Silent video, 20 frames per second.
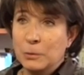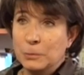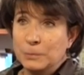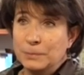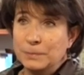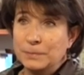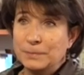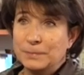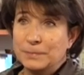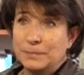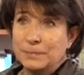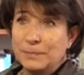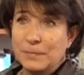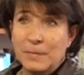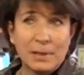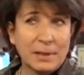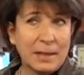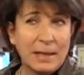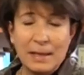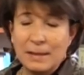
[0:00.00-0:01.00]
you
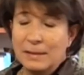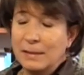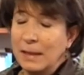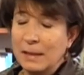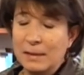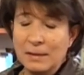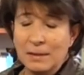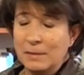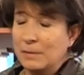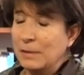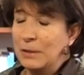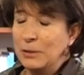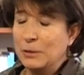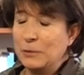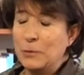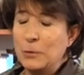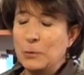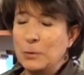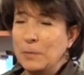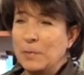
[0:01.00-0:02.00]
can't end the
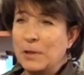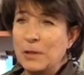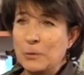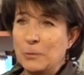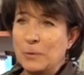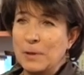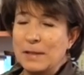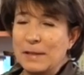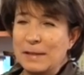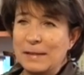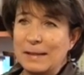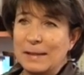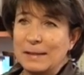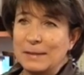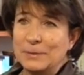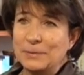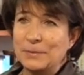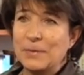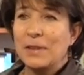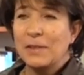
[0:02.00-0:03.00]
interview in a better way than
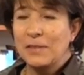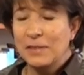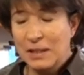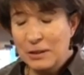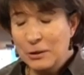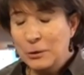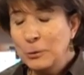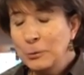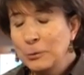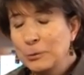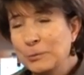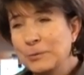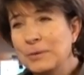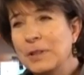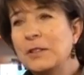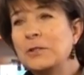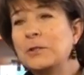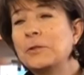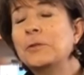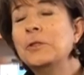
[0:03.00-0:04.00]
that. Thank, Thank you, you
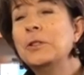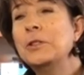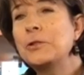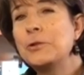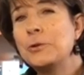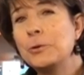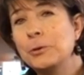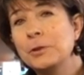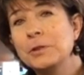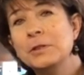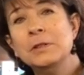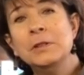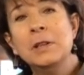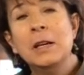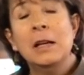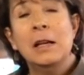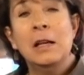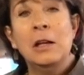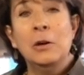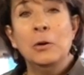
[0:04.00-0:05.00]
Dr. Frieda Jordan,
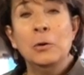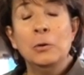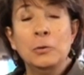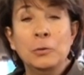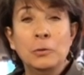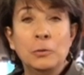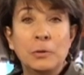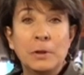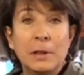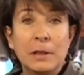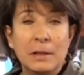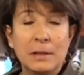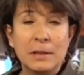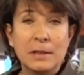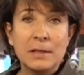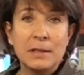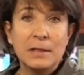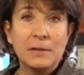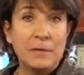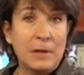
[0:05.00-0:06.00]
who
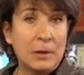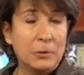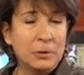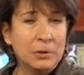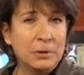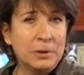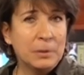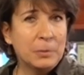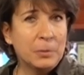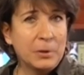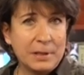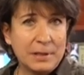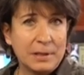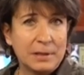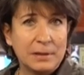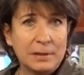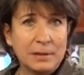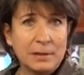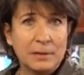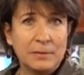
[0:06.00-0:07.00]
is the founder and the
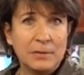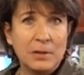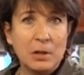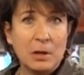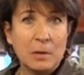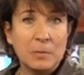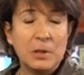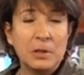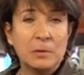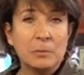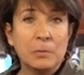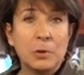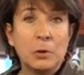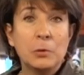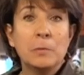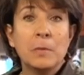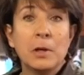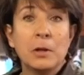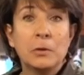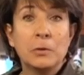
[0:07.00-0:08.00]
president of the Armenian
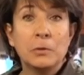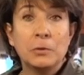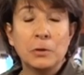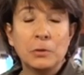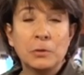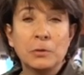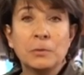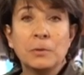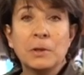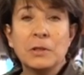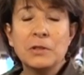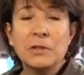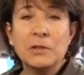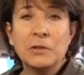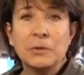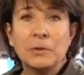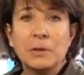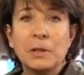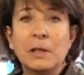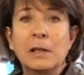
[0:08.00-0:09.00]
Bone Marrow Donor
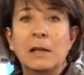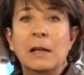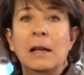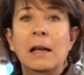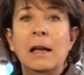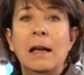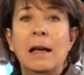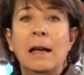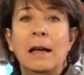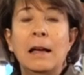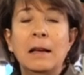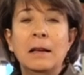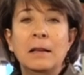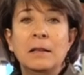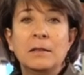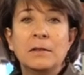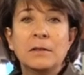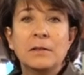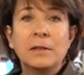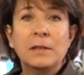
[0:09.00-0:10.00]
Registry.
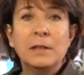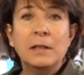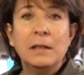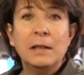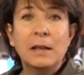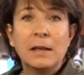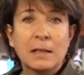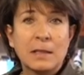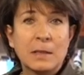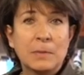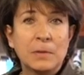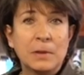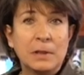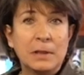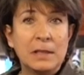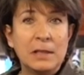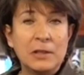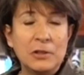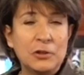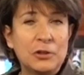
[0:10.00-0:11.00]
And the
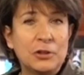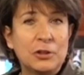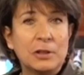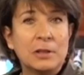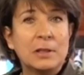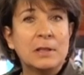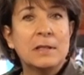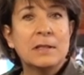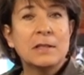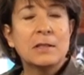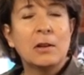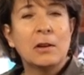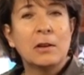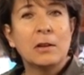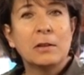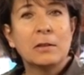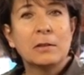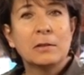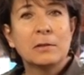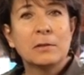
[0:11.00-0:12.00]
explanations
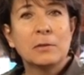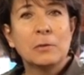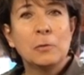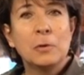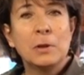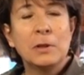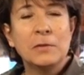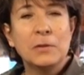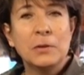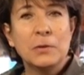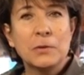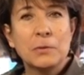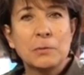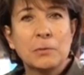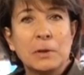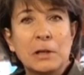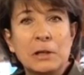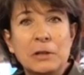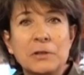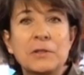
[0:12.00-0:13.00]
are one of those
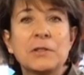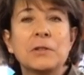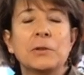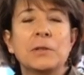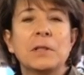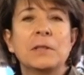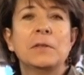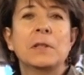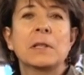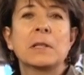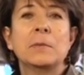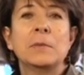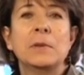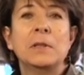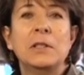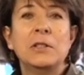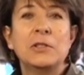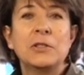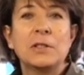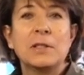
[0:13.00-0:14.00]
rare sorts of
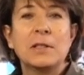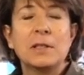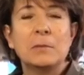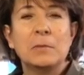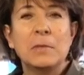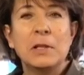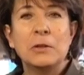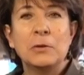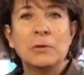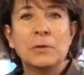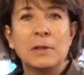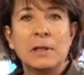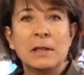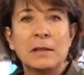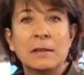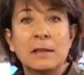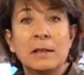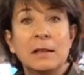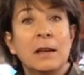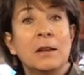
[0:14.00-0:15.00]
explanations that make you
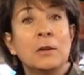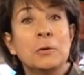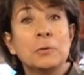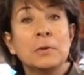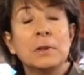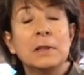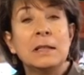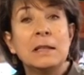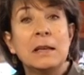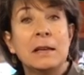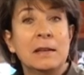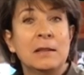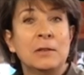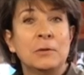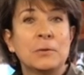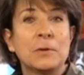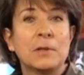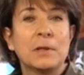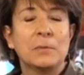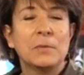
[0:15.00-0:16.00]
think that, yeah, you really
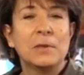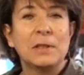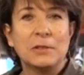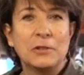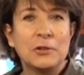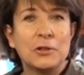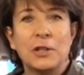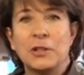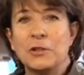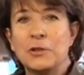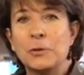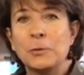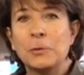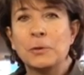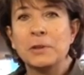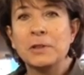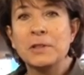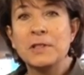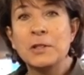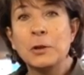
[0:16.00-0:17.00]
can do something to change the
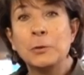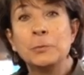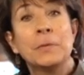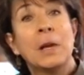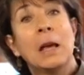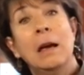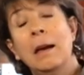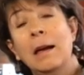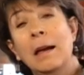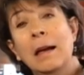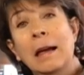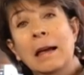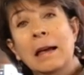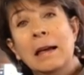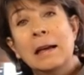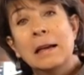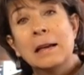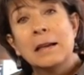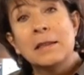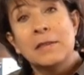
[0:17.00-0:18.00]
world. So
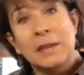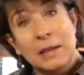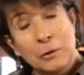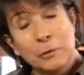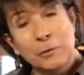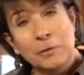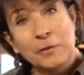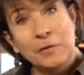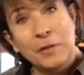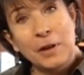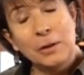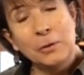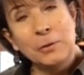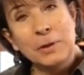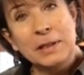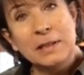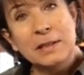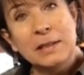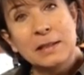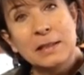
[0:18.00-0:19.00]
thank you for
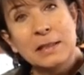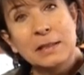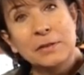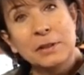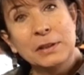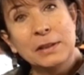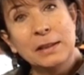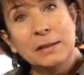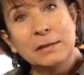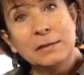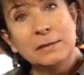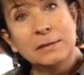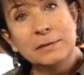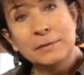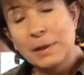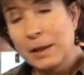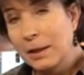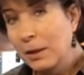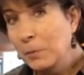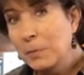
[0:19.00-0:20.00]
following us on CivilNet
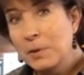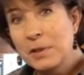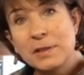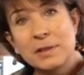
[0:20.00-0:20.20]
and help